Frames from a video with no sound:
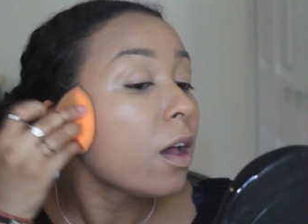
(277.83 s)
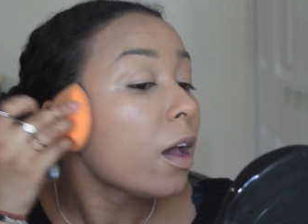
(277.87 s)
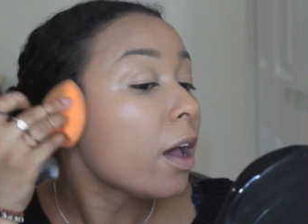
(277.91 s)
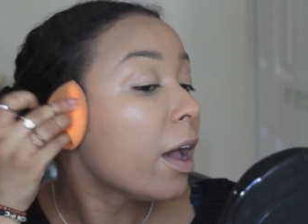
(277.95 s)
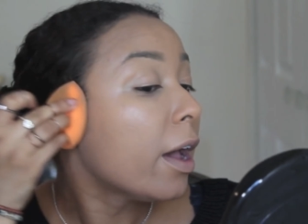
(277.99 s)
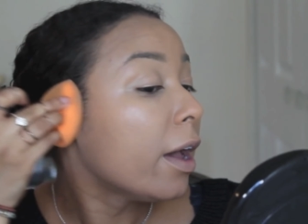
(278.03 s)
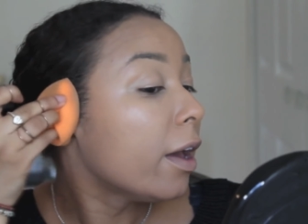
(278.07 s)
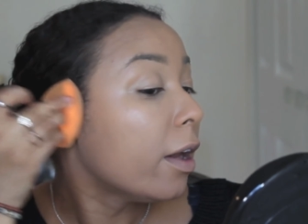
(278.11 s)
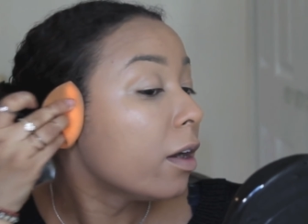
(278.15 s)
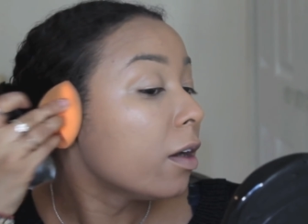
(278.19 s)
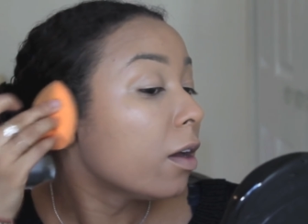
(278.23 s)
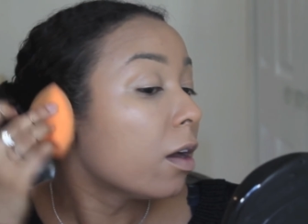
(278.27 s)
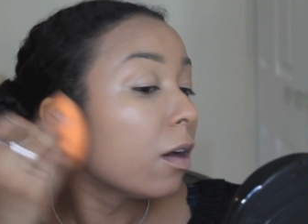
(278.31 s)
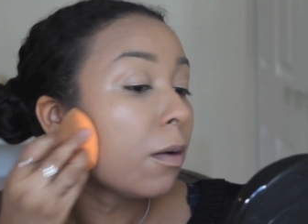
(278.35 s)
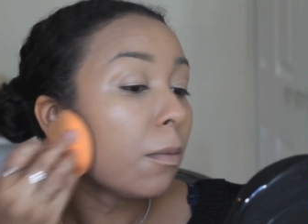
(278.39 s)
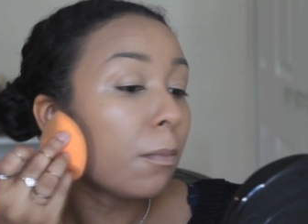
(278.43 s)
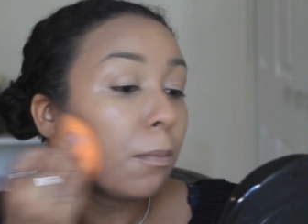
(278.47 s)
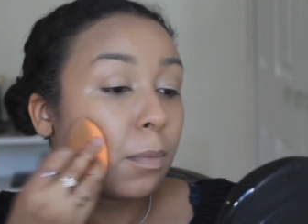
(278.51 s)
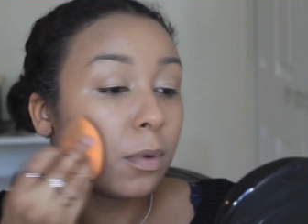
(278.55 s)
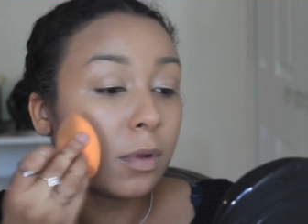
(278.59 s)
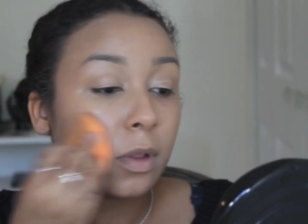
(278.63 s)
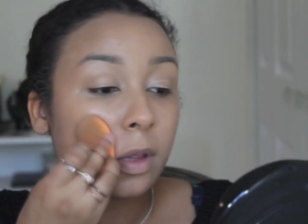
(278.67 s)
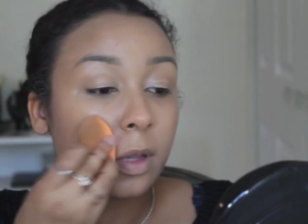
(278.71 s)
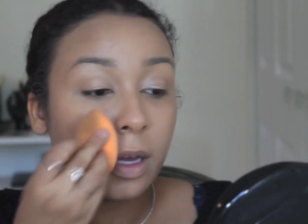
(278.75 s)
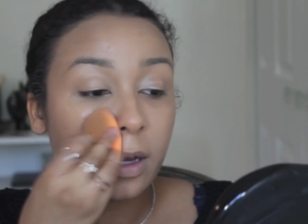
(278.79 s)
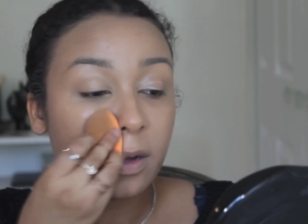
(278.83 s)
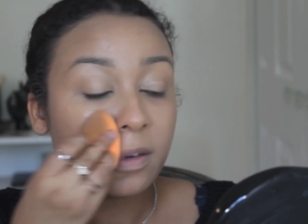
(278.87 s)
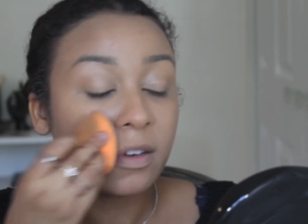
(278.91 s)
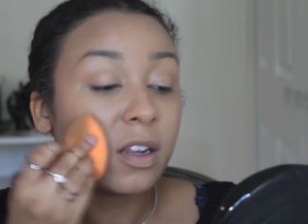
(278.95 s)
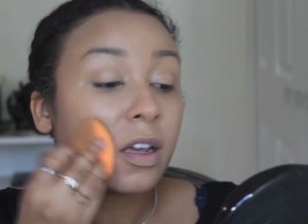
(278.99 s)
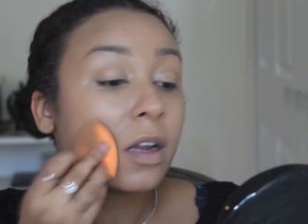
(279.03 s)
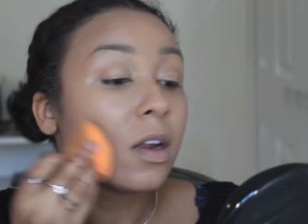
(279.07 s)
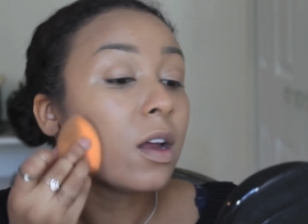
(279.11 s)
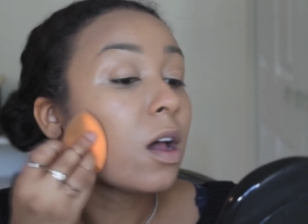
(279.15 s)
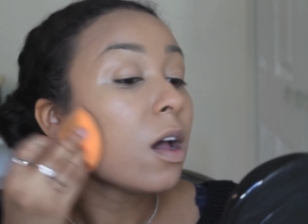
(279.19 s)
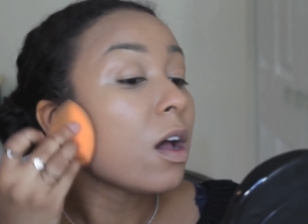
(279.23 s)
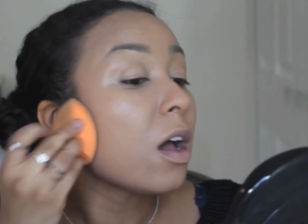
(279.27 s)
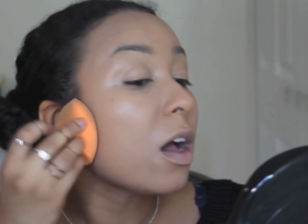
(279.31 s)
and blend
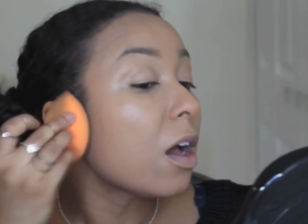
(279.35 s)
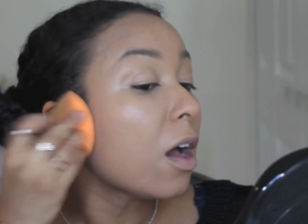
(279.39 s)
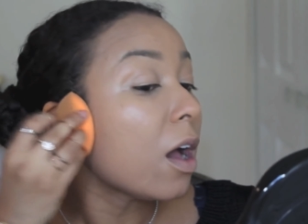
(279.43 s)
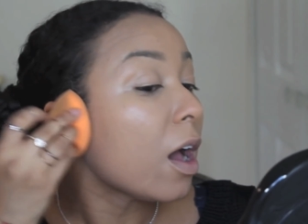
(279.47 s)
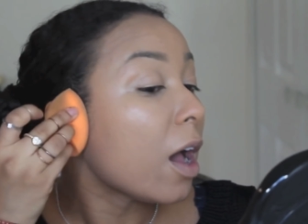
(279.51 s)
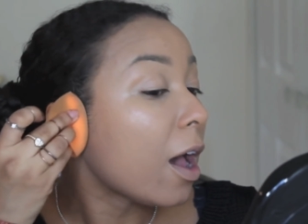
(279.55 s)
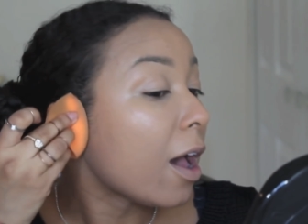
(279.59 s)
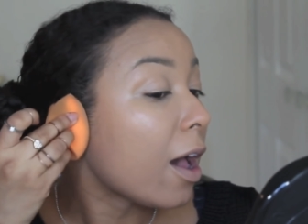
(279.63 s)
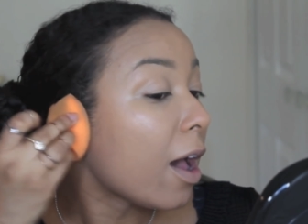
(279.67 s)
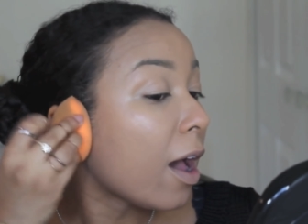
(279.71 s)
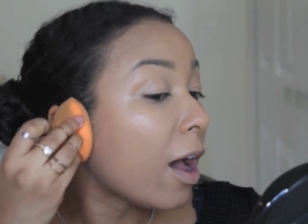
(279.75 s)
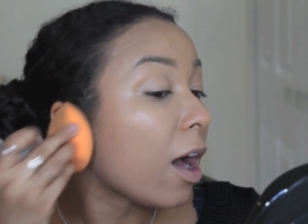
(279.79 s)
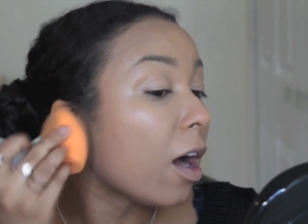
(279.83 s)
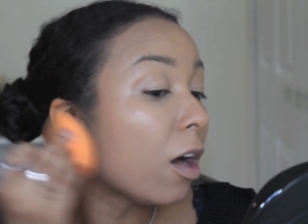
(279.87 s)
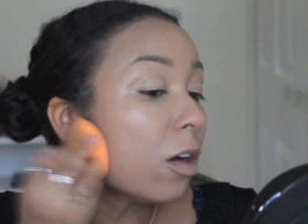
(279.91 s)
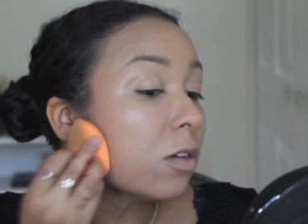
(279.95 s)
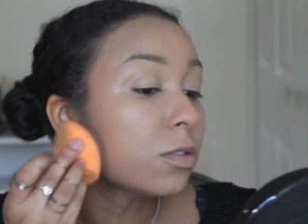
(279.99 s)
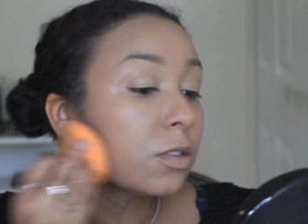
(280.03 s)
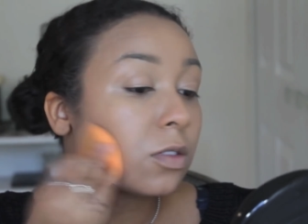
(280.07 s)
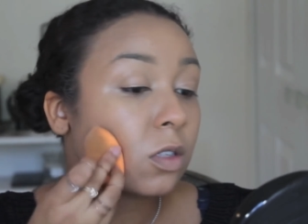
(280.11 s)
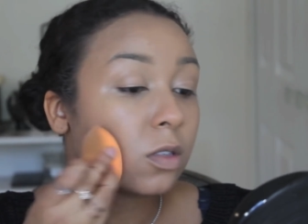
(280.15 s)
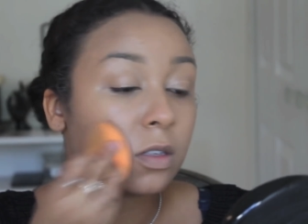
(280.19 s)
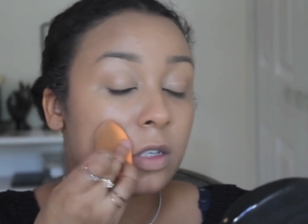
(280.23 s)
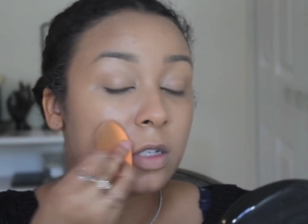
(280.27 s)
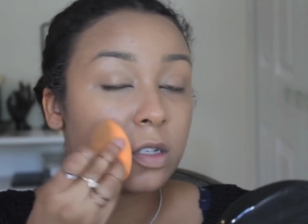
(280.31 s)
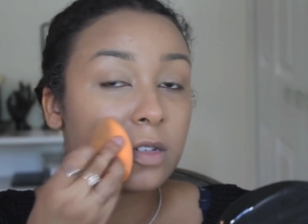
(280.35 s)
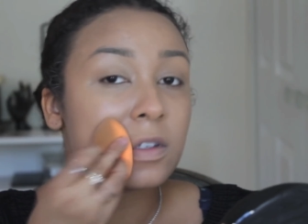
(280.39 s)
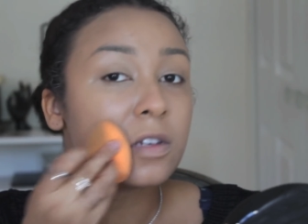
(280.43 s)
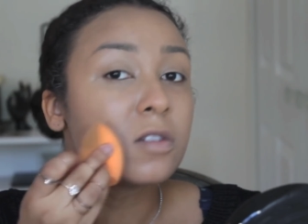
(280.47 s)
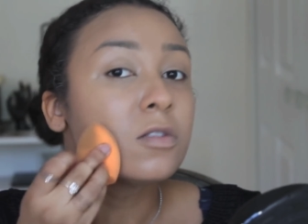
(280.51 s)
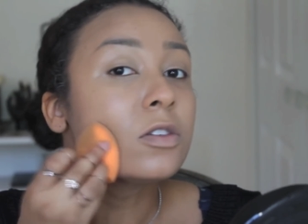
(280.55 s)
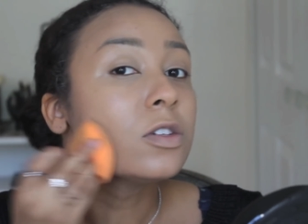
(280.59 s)
it out so there's no